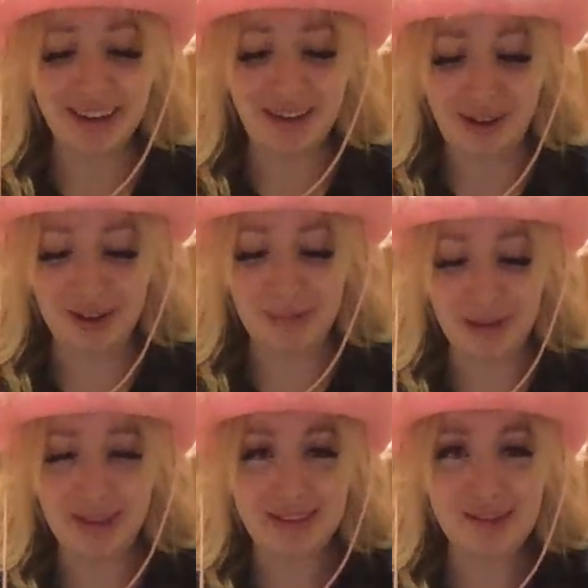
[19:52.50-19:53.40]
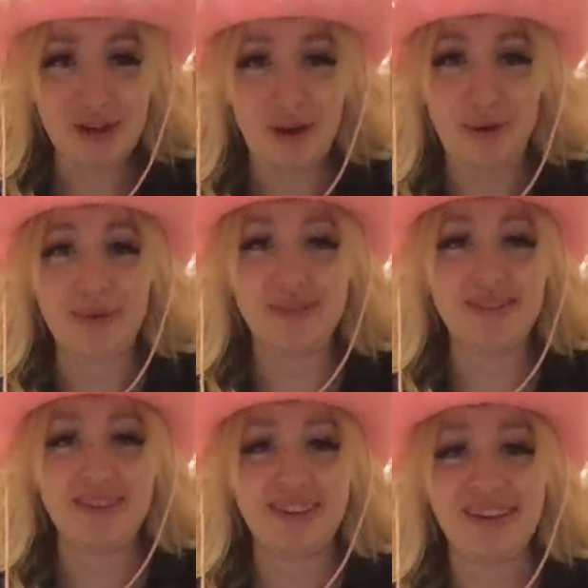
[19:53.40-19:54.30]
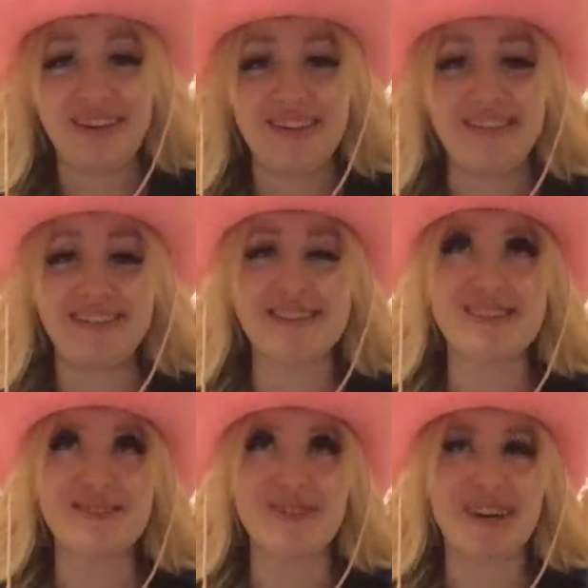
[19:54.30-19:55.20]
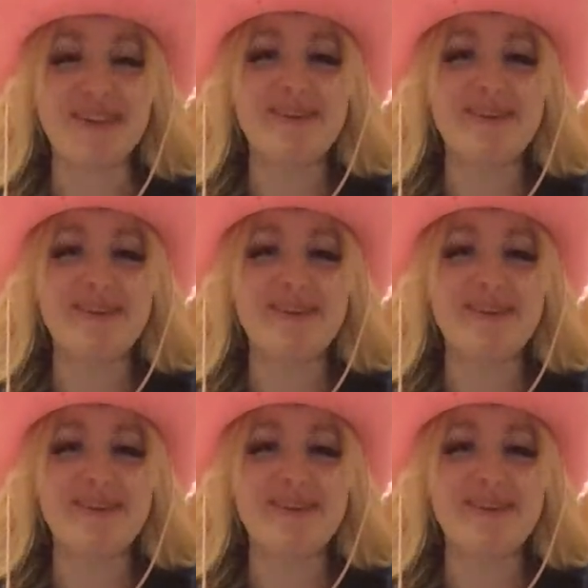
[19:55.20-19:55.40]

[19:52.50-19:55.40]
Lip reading: all up in this dough. That sounds funny.